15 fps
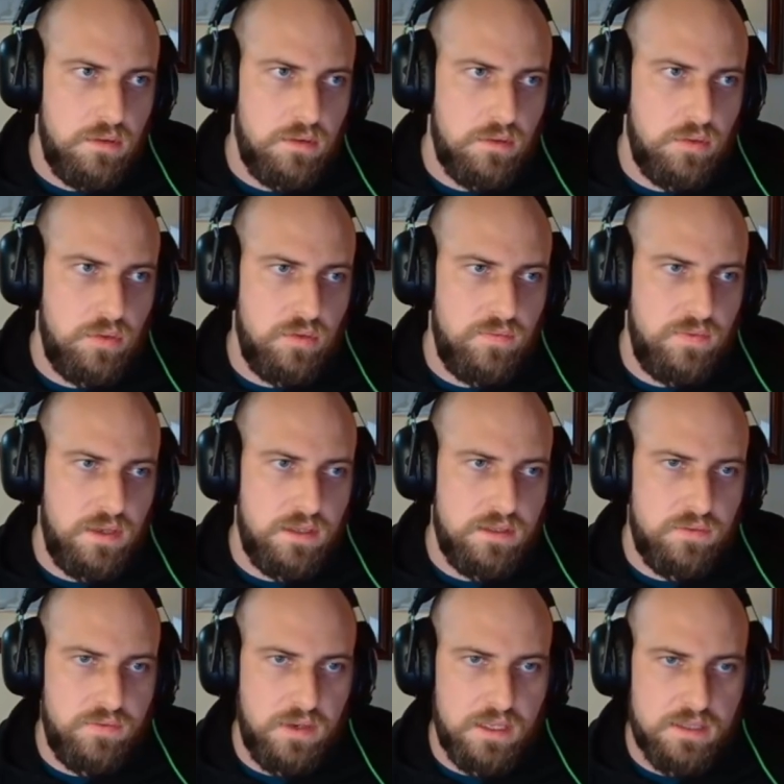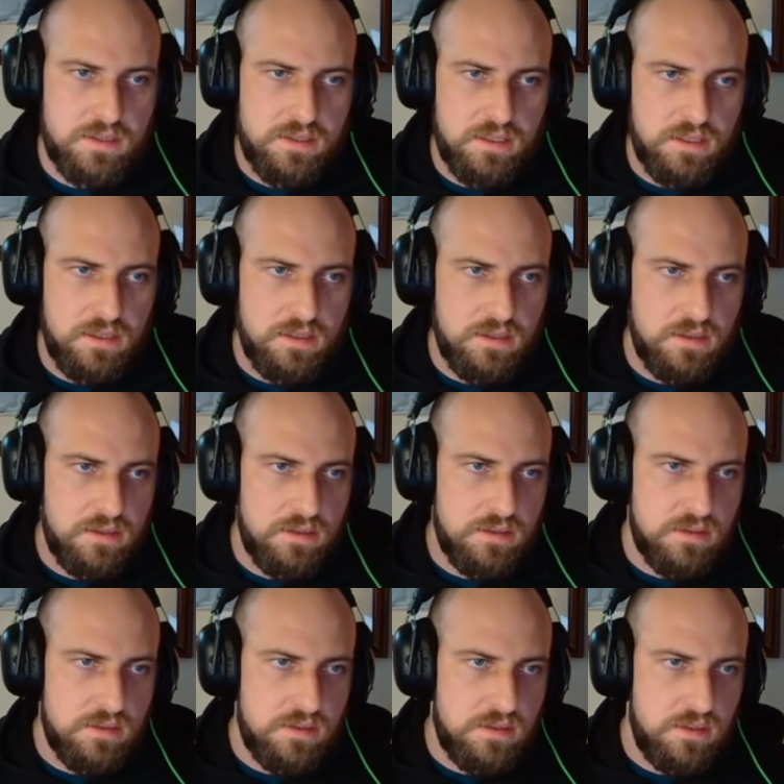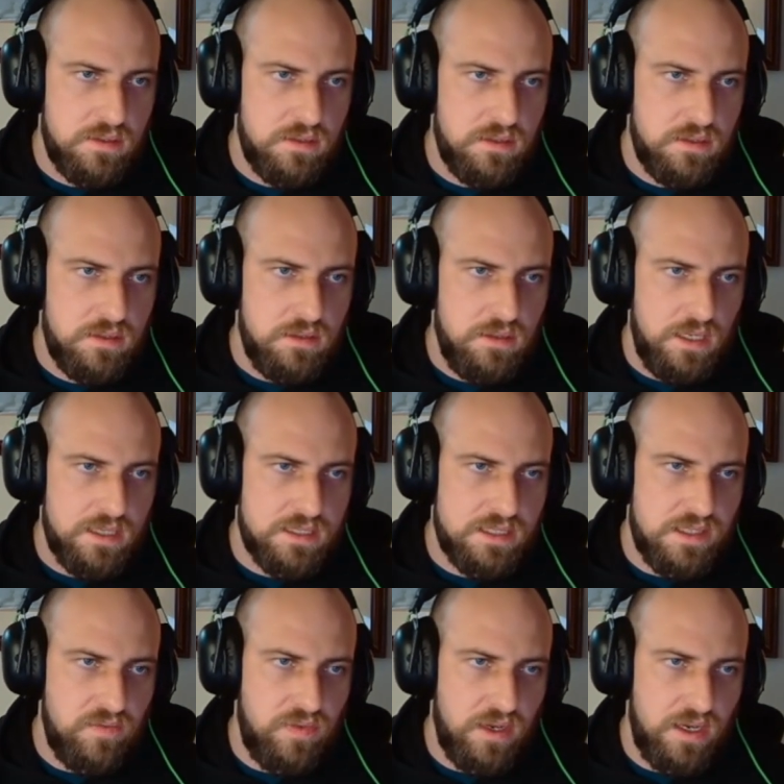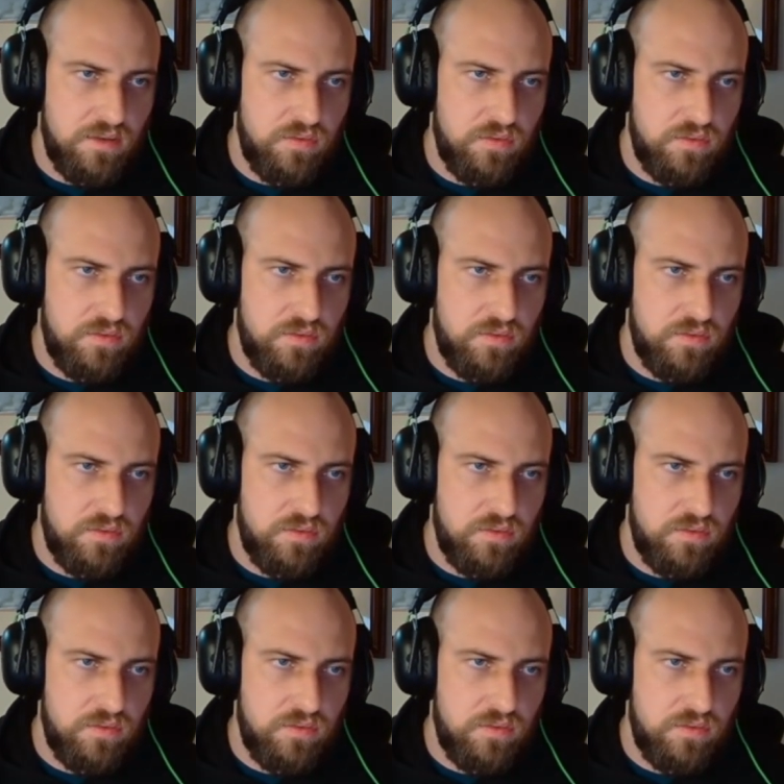Grunfeld defense is, yeah, it's d5.